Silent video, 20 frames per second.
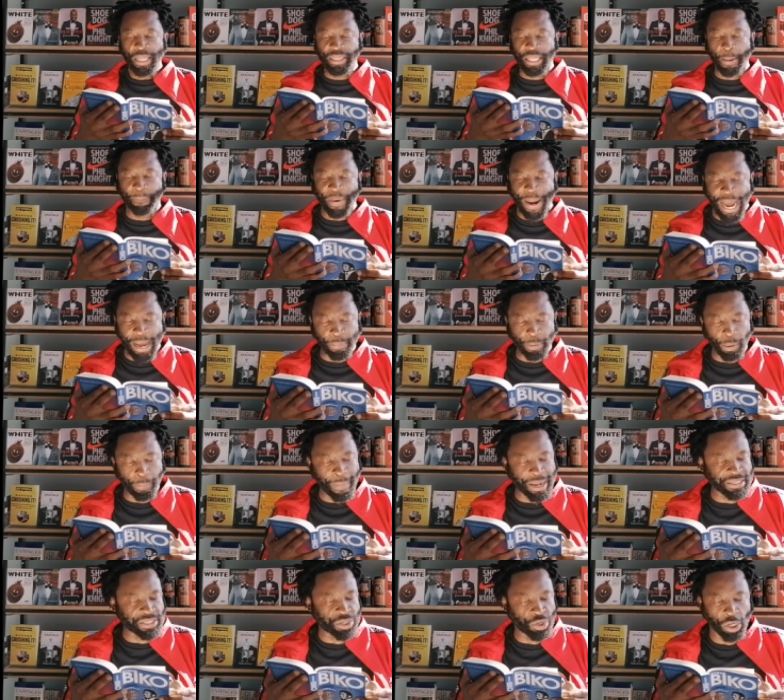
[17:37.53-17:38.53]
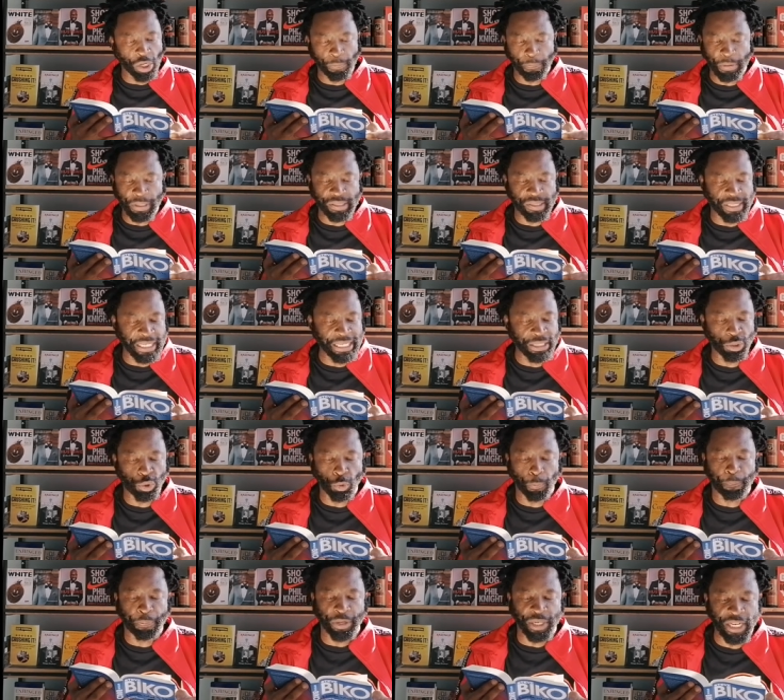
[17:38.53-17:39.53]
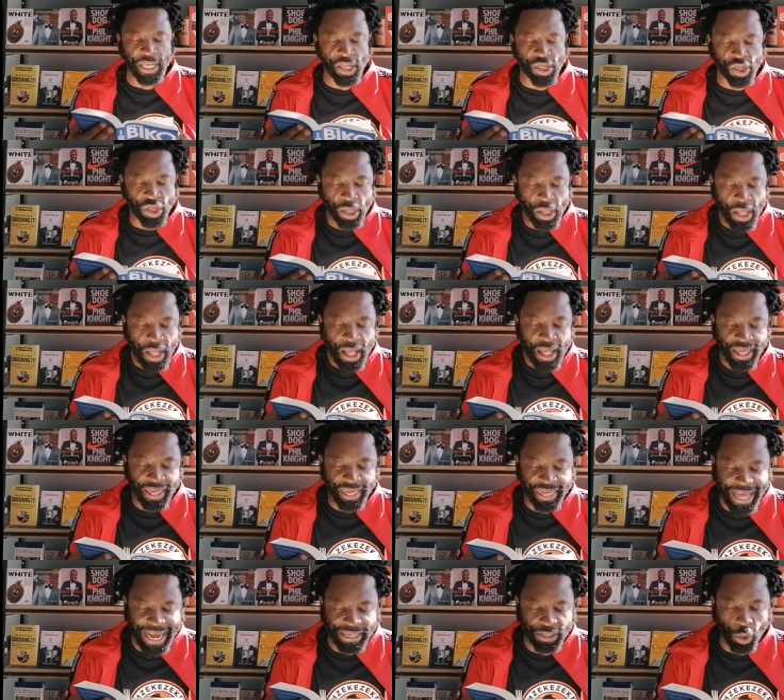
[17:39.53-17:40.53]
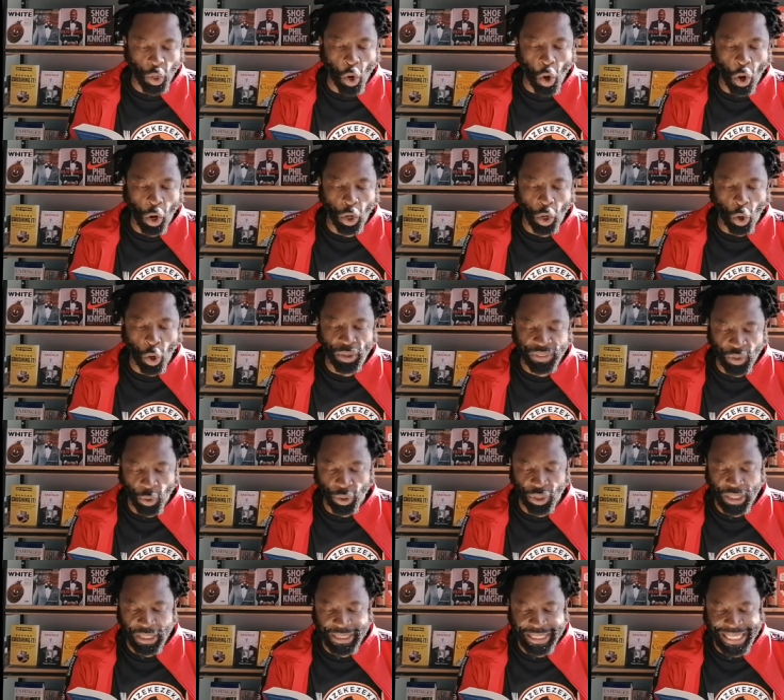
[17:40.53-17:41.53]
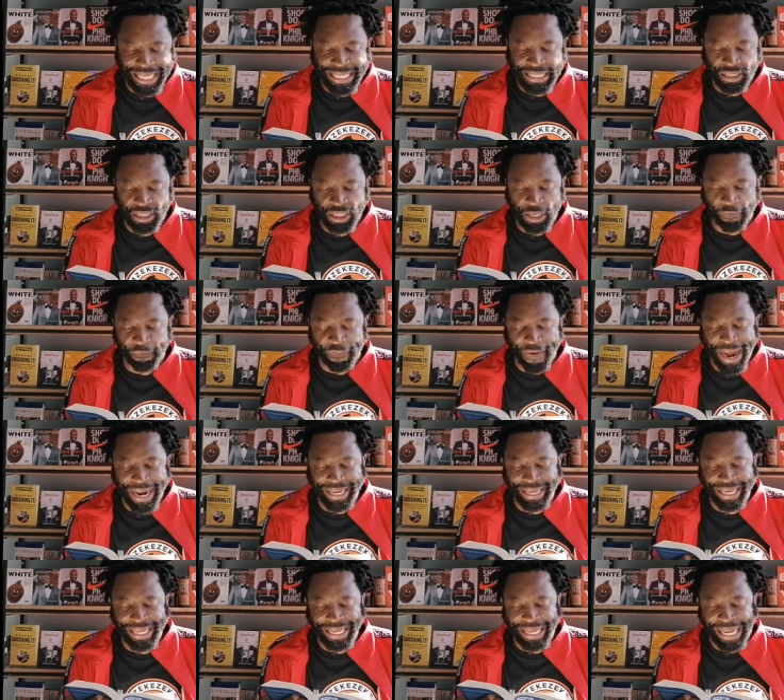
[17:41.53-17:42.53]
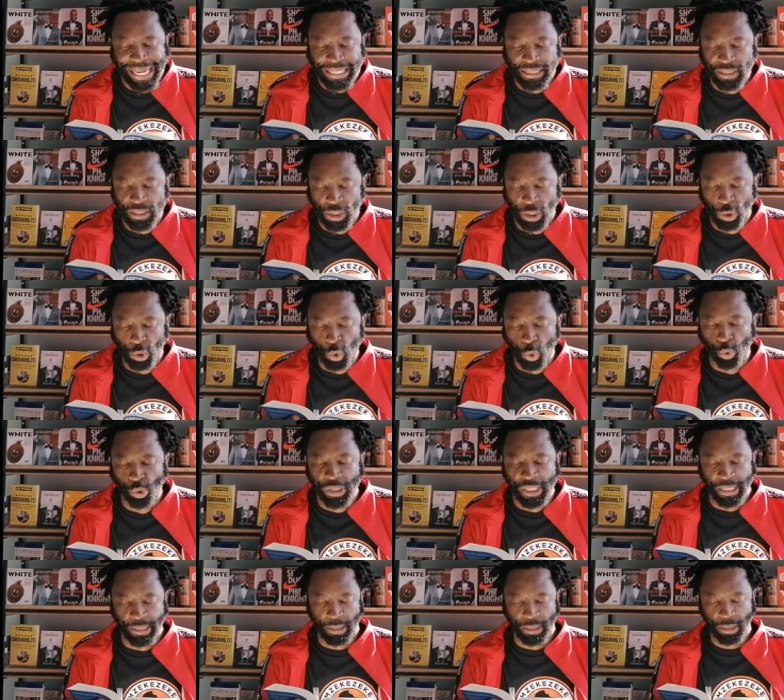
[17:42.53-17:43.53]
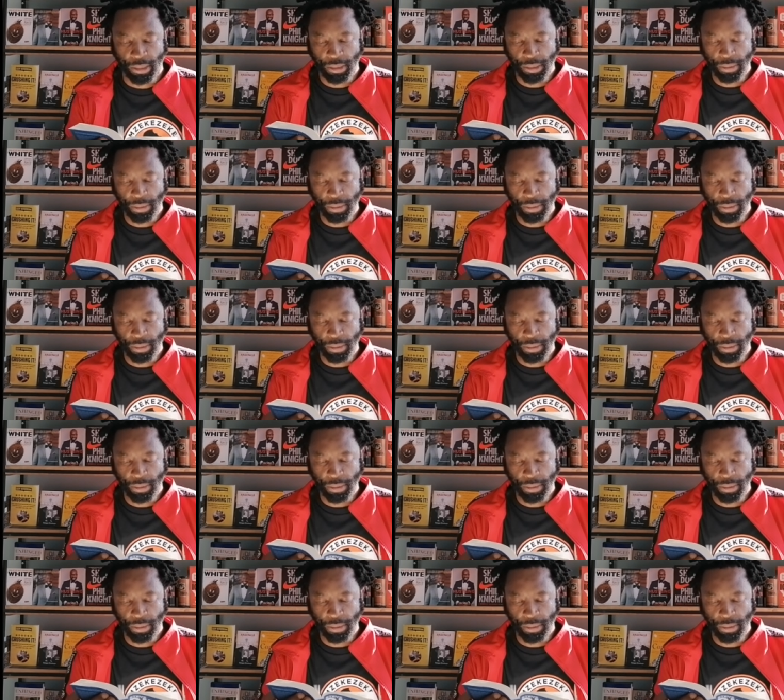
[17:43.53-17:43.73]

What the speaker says: The Bible must not be seen to preach that all authority is divinely instituted.